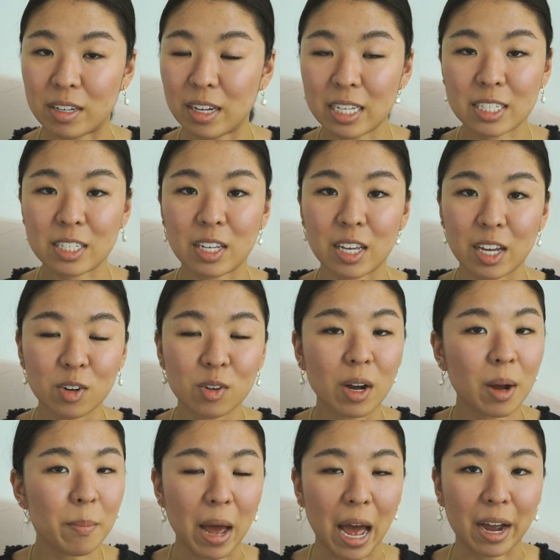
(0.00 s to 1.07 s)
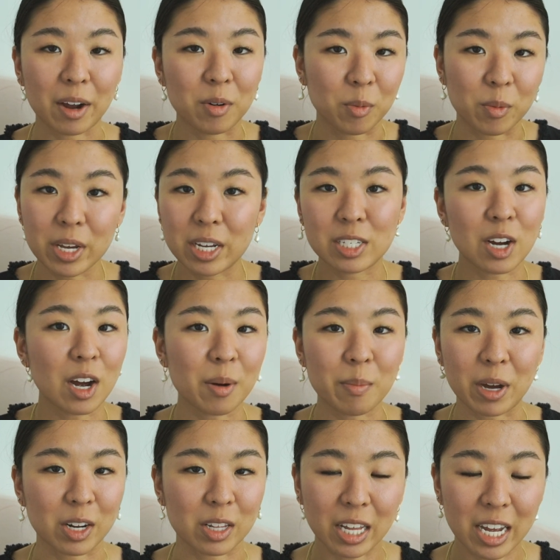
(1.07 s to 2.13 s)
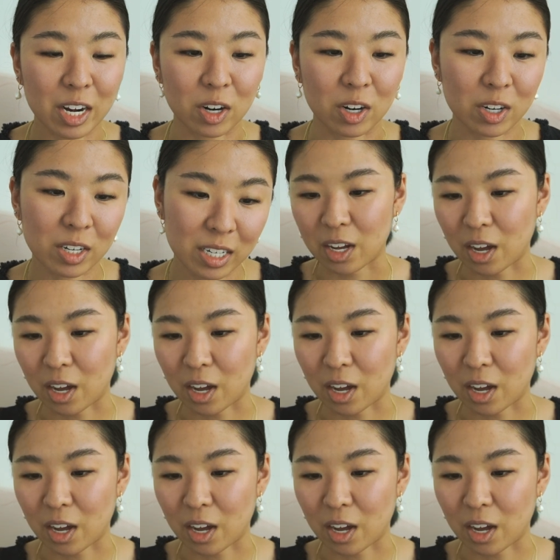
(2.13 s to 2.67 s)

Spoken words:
It'll come back. We can talk about it later.